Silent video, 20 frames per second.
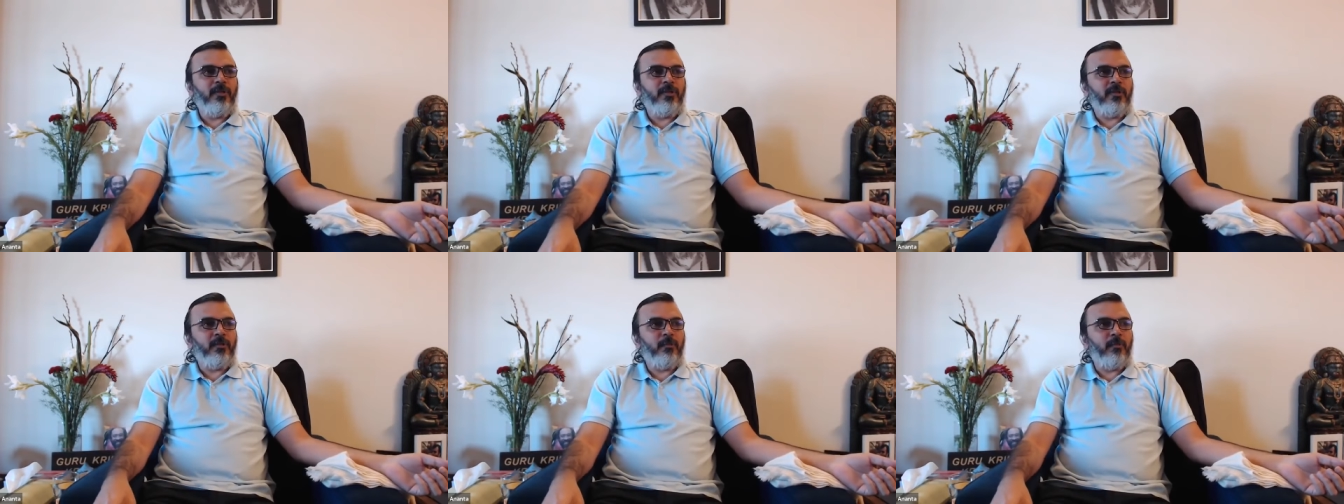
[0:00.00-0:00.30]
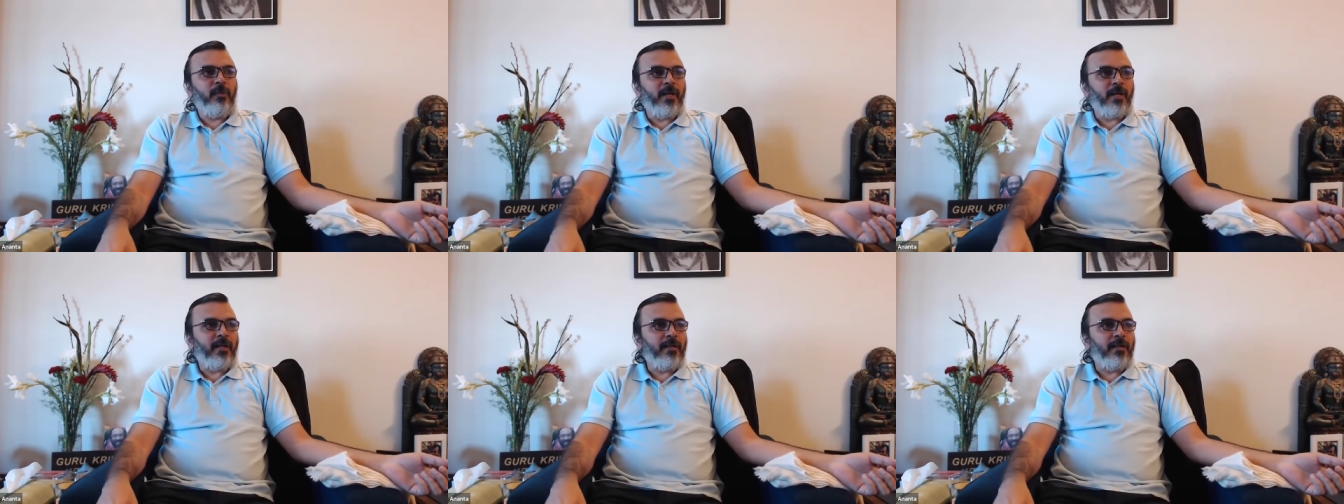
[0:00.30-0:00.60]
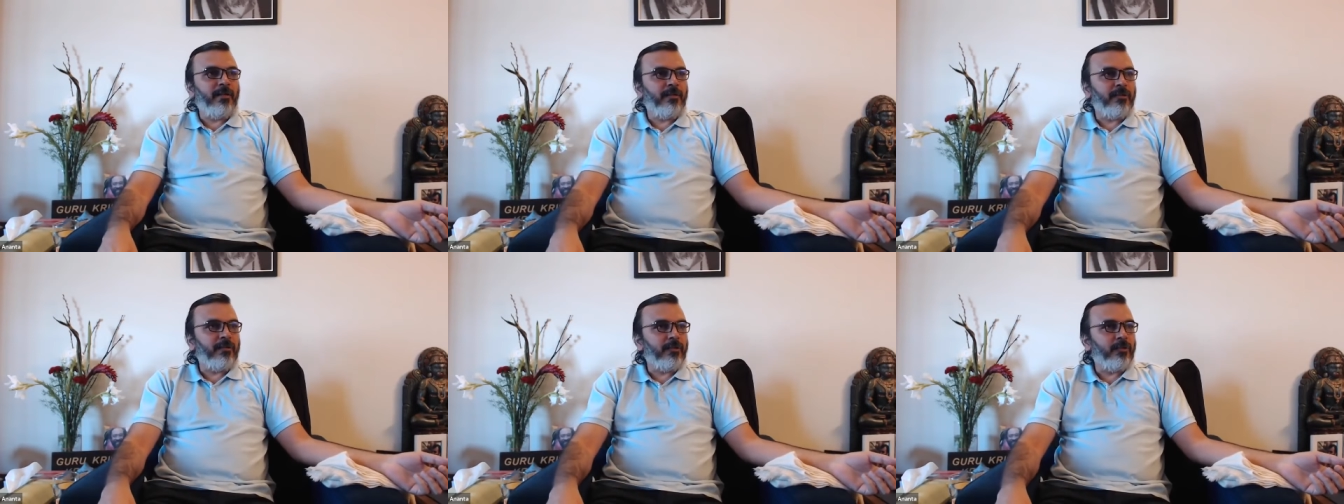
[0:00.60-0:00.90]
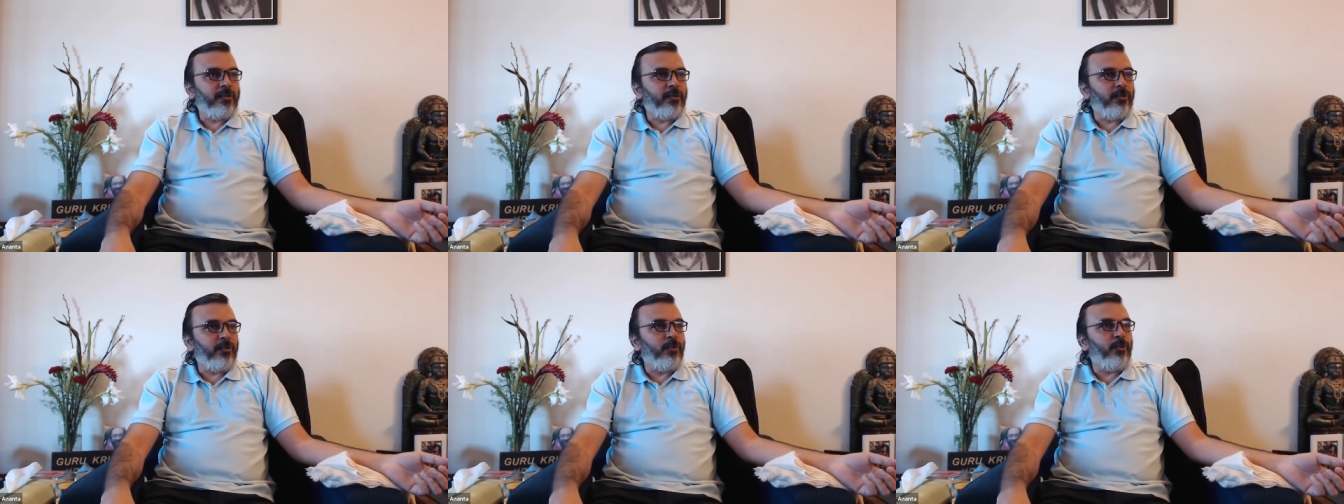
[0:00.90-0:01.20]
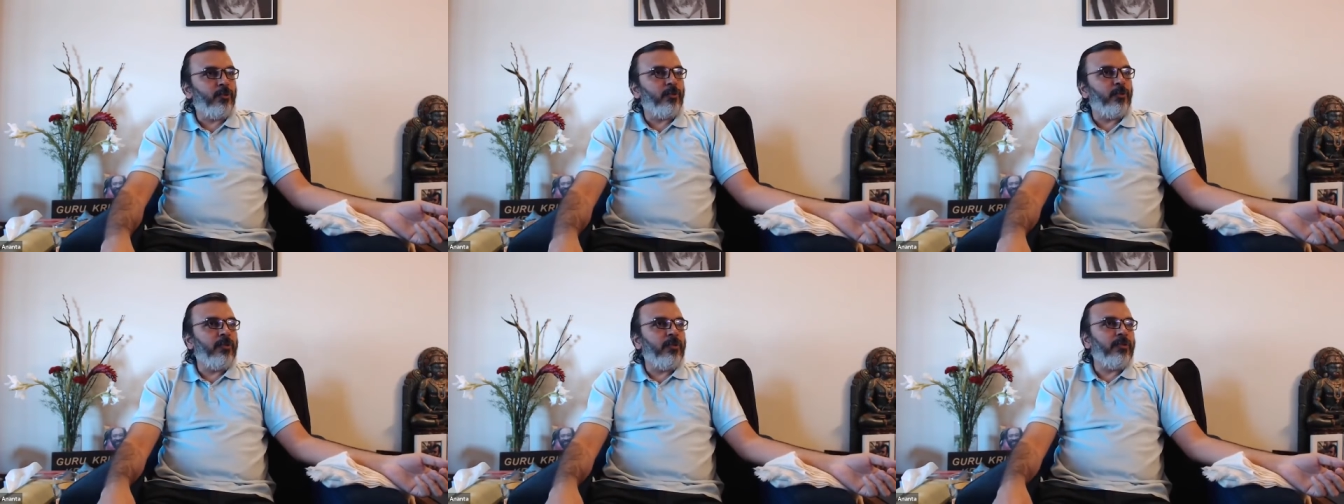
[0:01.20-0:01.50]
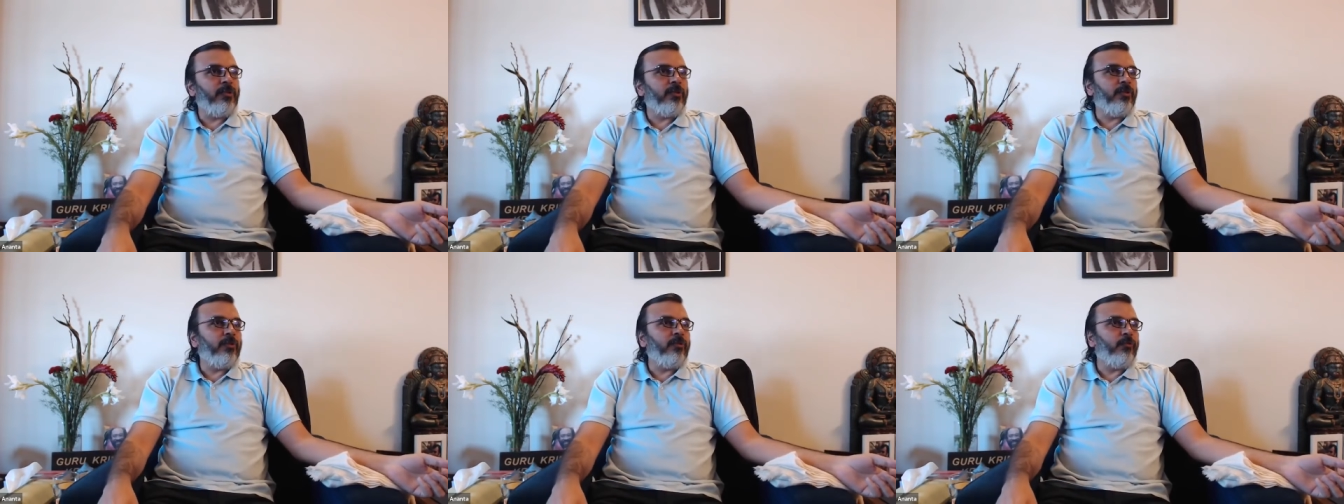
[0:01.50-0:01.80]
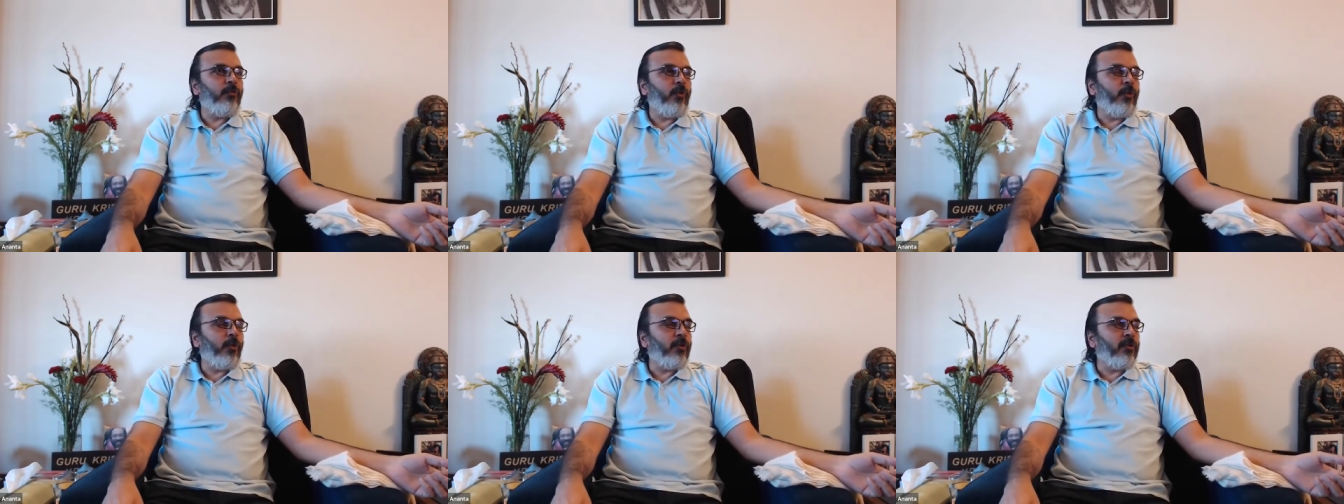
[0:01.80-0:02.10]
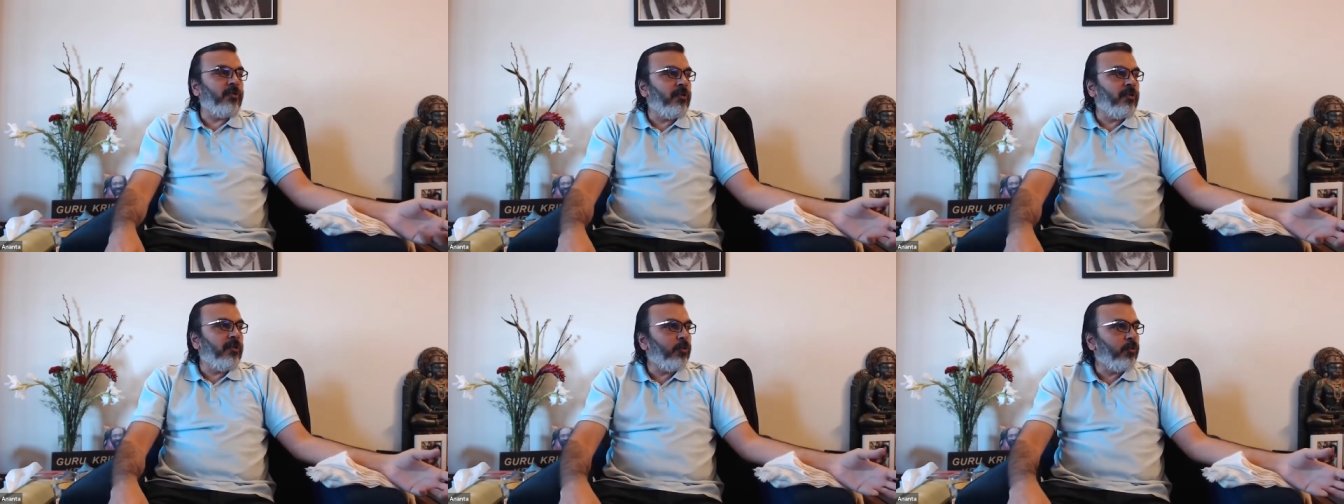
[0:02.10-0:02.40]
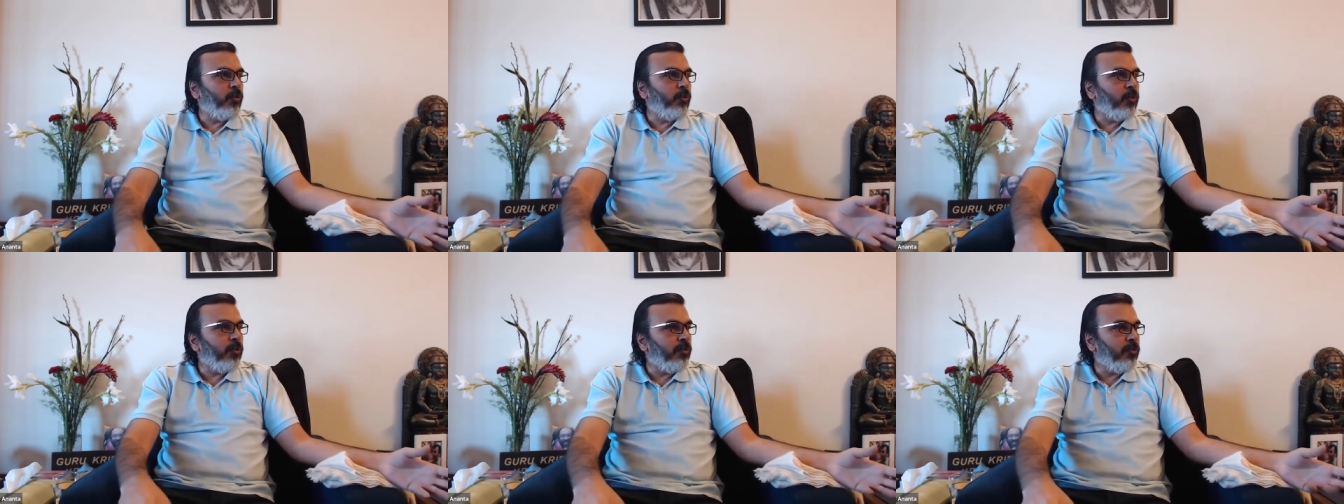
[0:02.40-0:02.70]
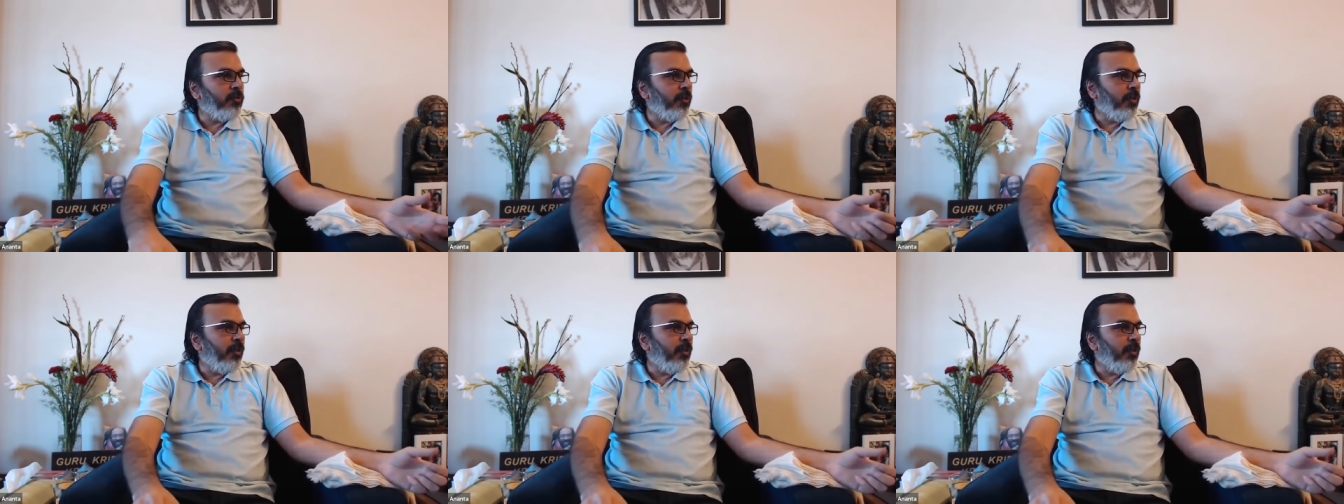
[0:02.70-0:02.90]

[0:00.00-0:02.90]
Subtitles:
bad, this is true, this is false, this was